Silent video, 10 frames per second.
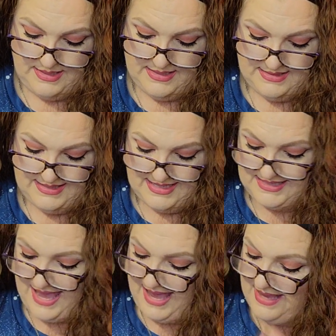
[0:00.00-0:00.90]
It just says
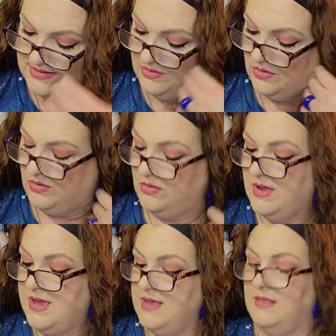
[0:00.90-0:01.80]
candle.
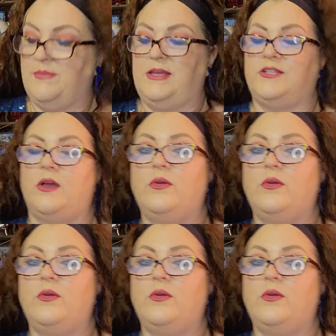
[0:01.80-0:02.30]
Let me show